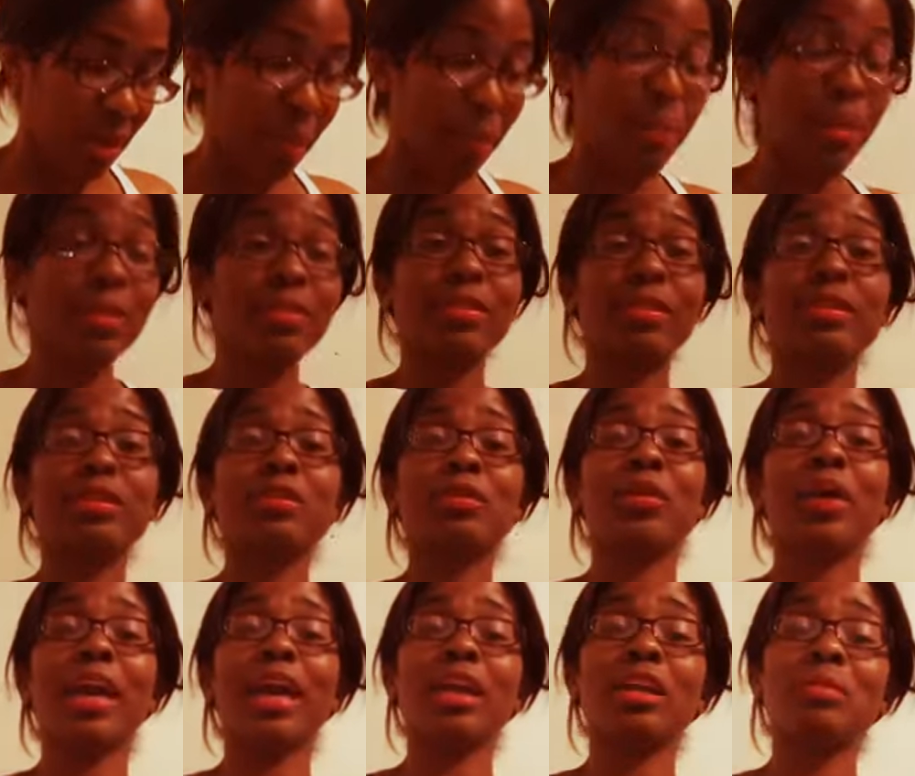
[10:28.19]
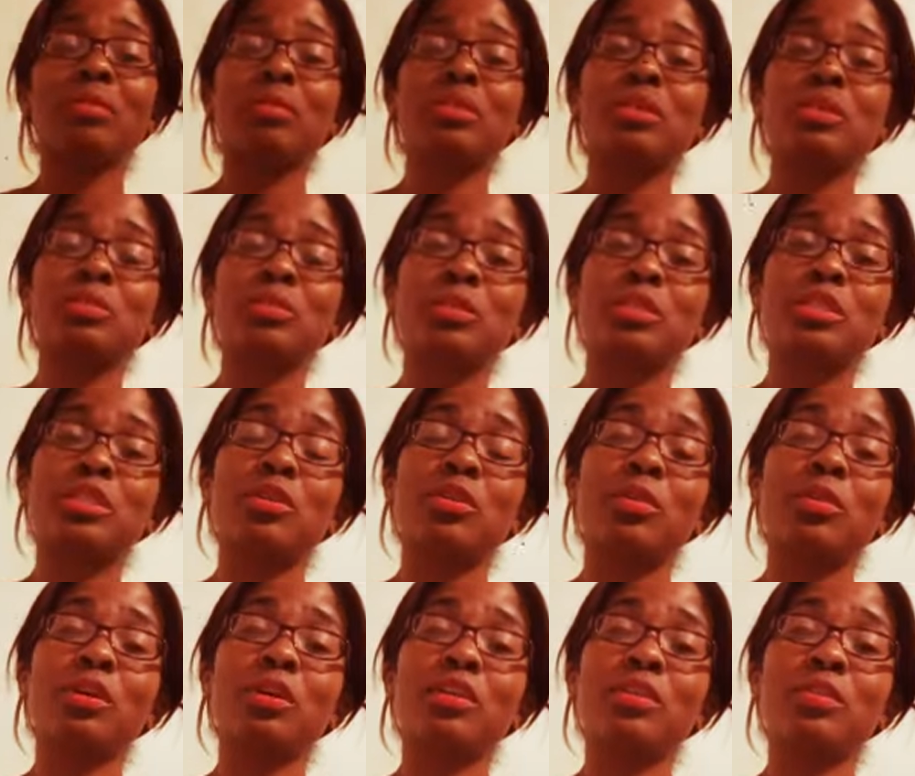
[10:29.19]
But the little animals were
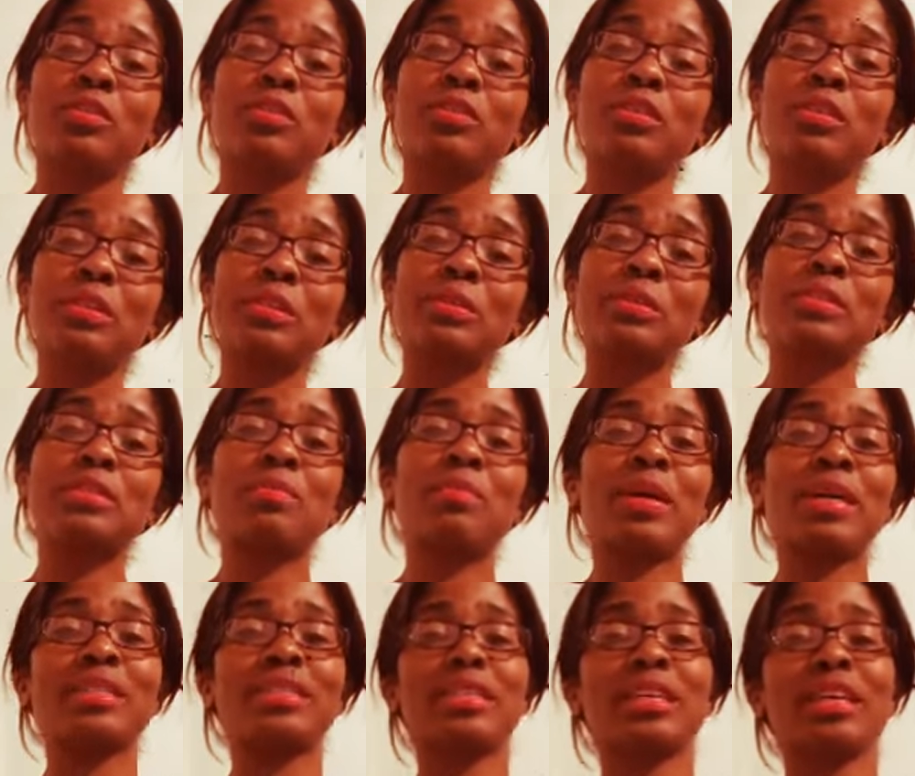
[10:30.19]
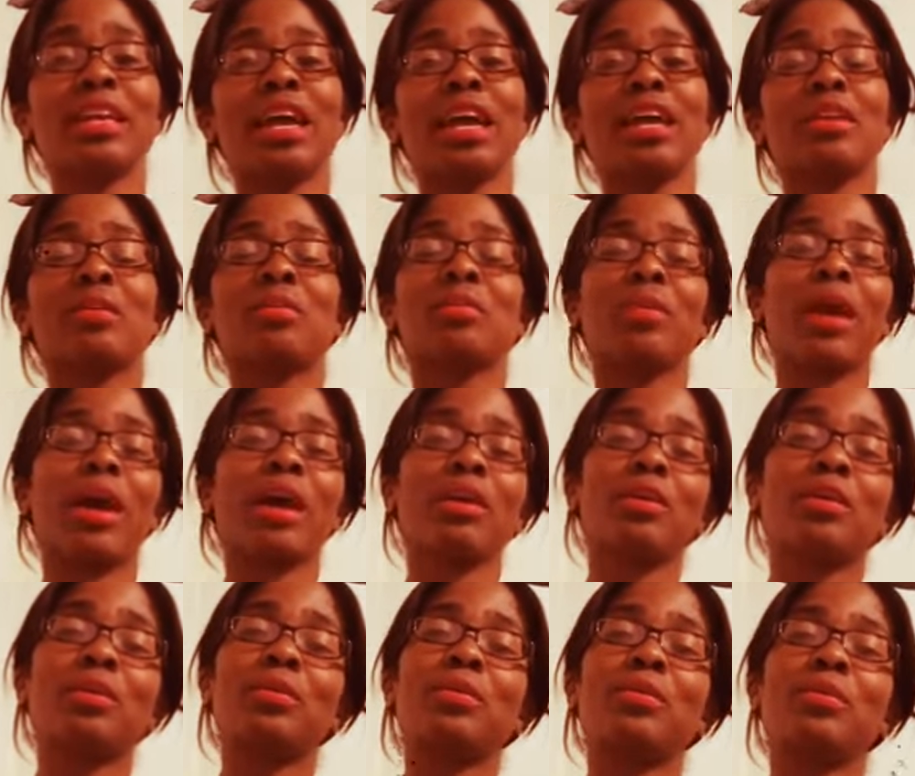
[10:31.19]
so cute. The little domesticated
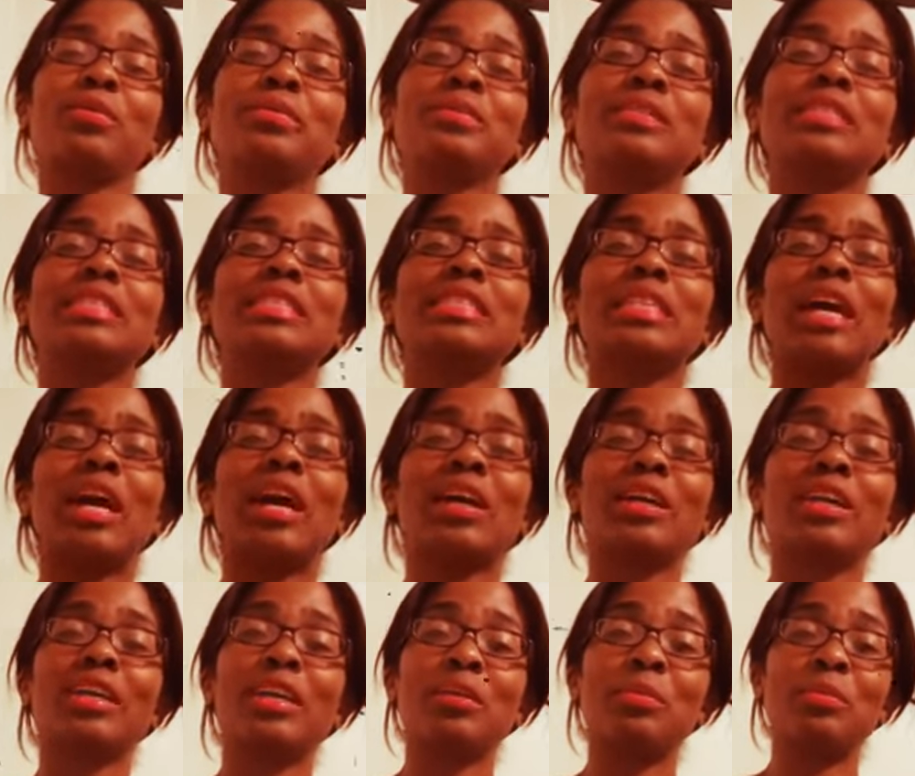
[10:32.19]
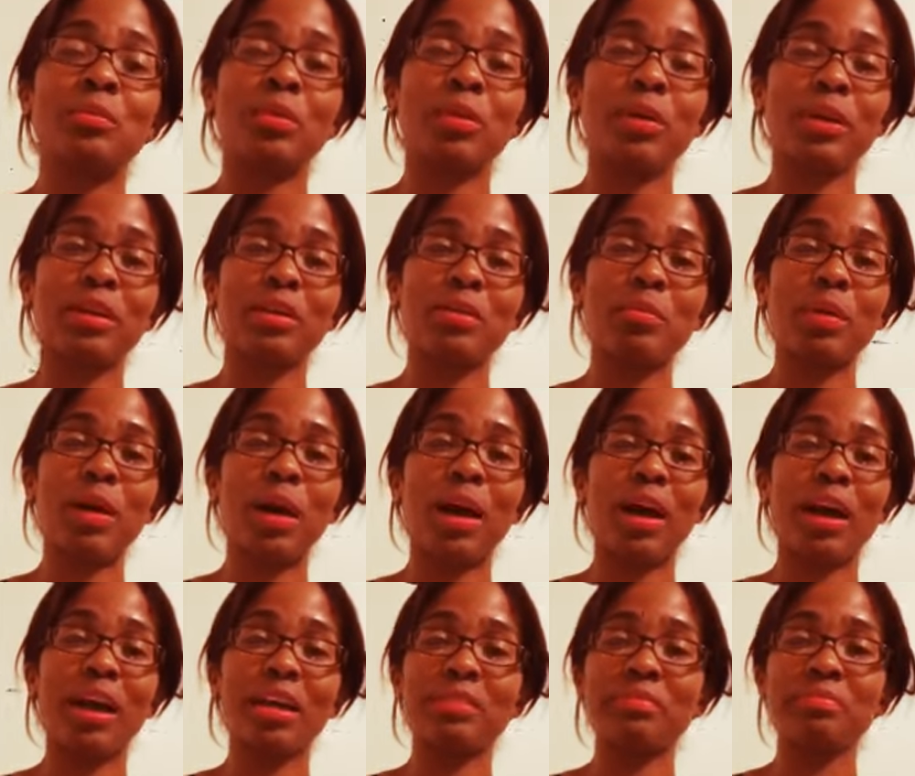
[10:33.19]
raccoon, skunk, and
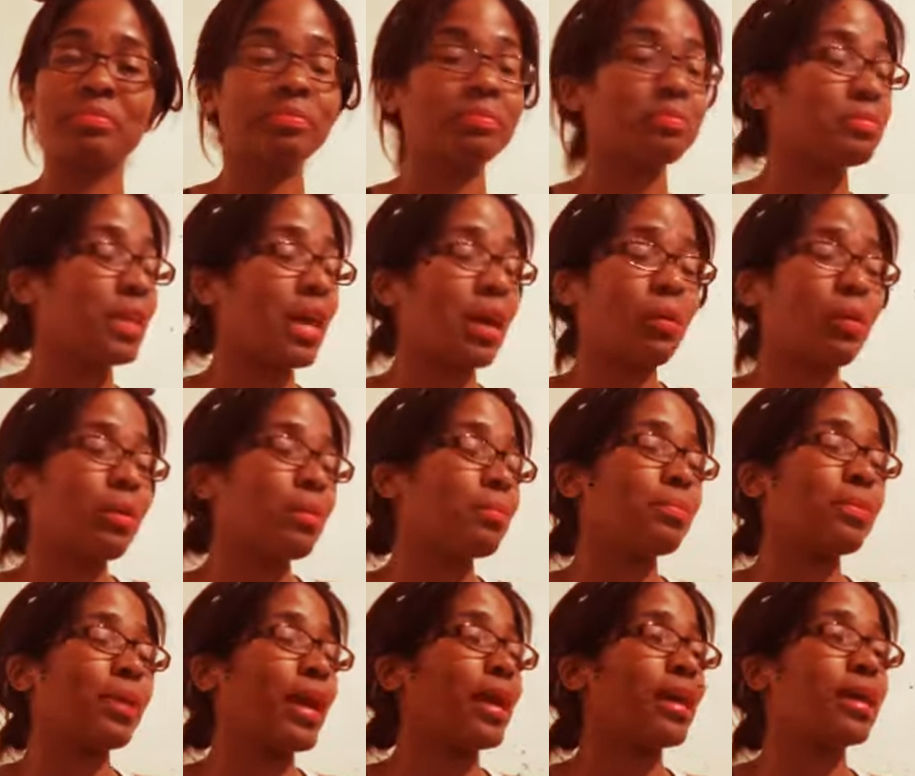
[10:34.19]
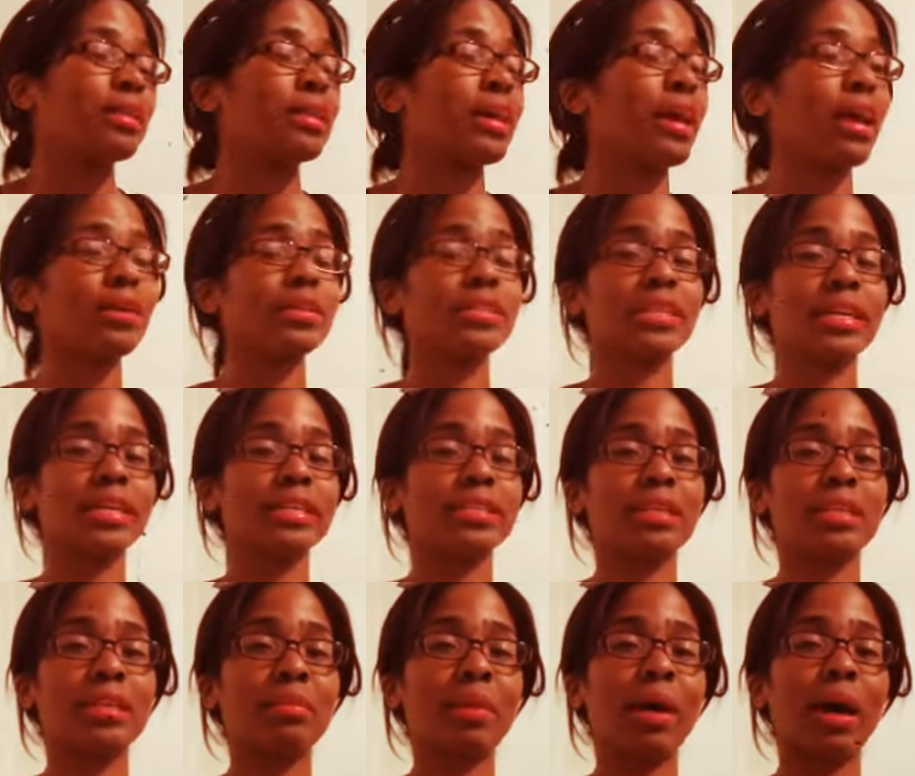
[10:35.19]
porcupine. They weren't paying the house guests
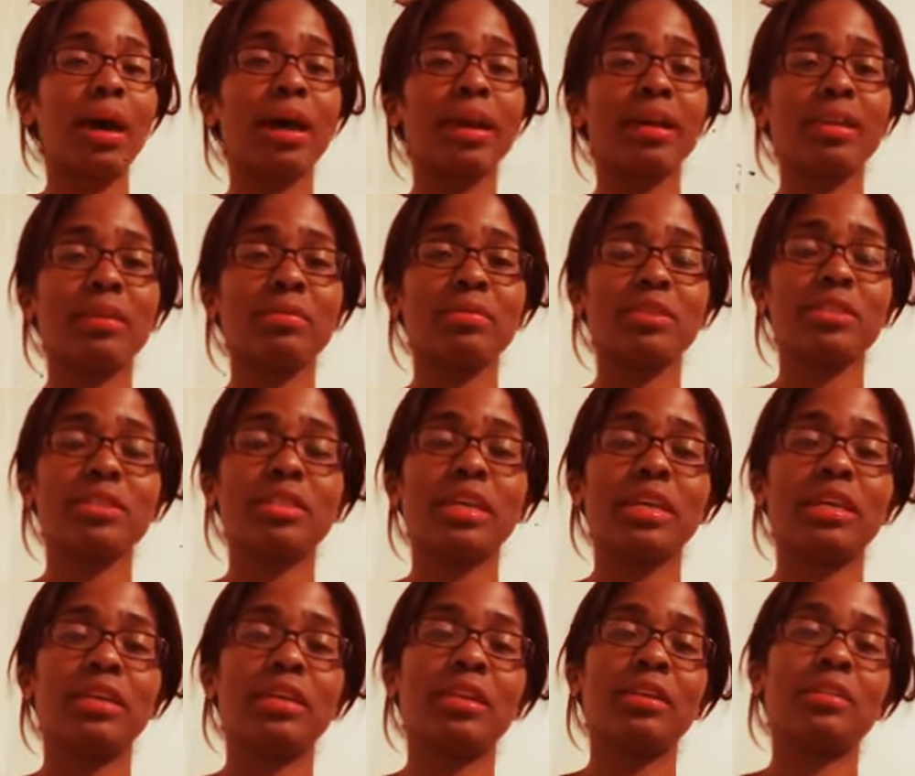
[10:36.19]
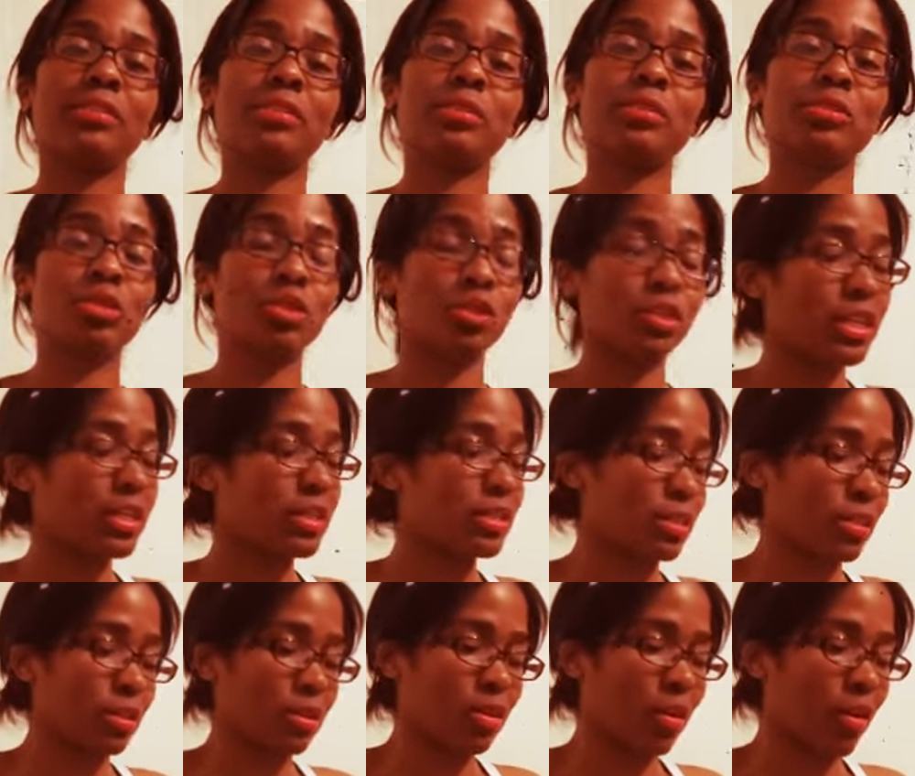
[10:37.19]
any mind. They were just eating their little
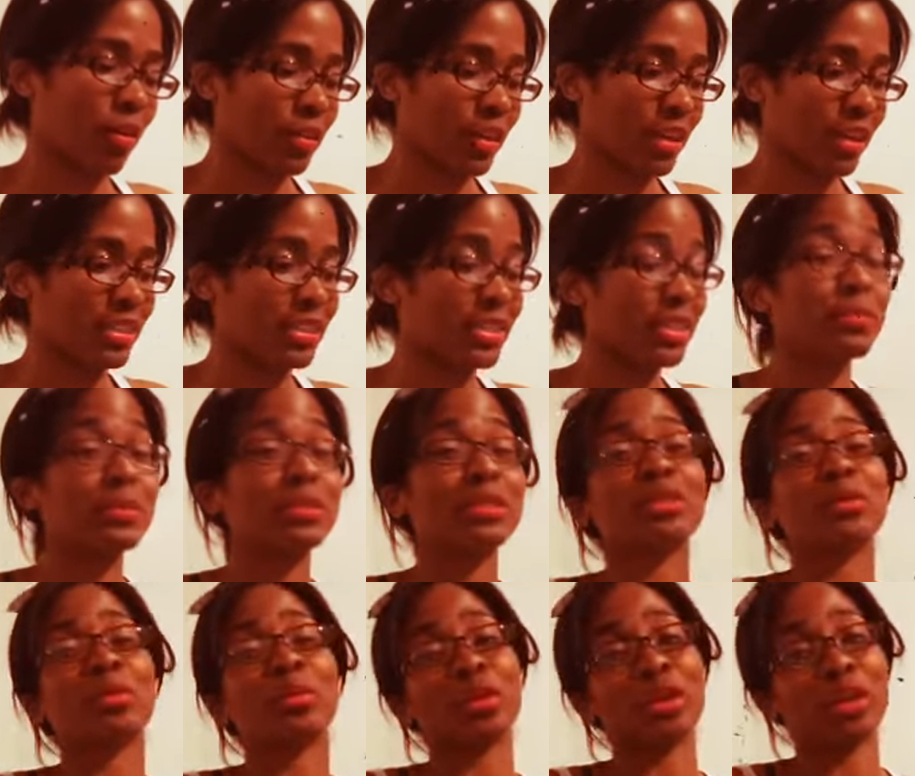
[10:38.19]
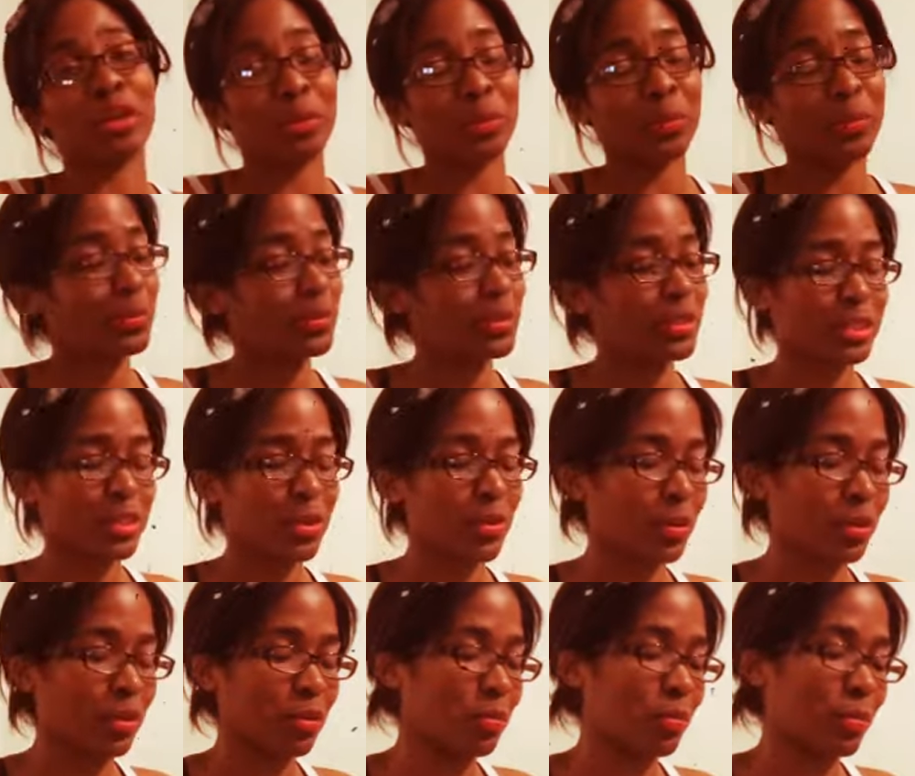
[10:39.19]
treats and calling it. It was so cute.
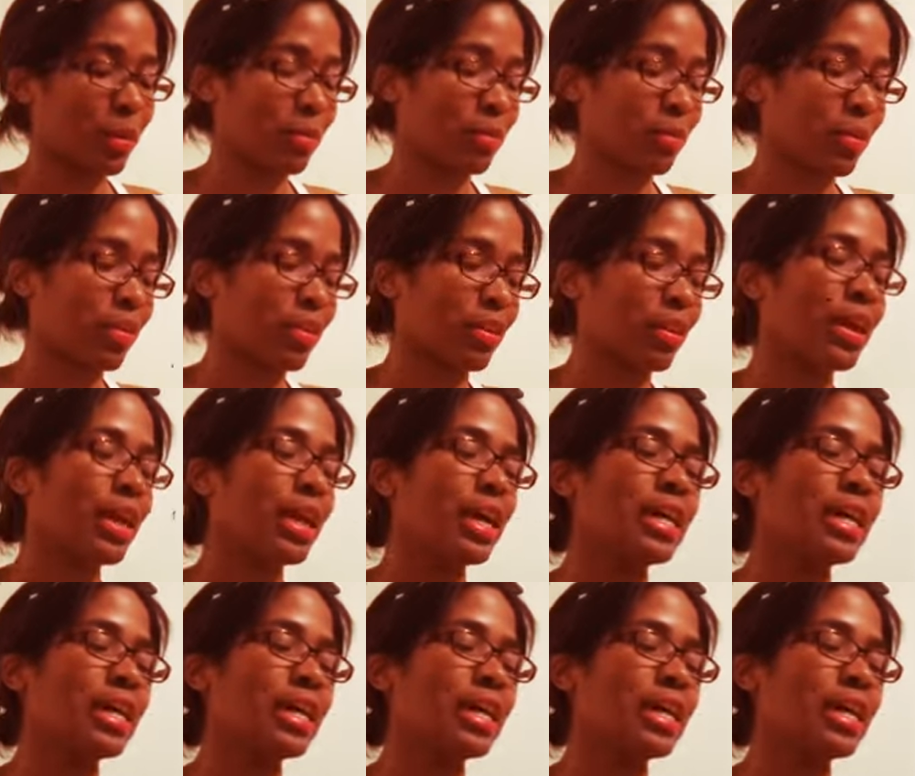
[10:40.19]
So cute, Big Brother.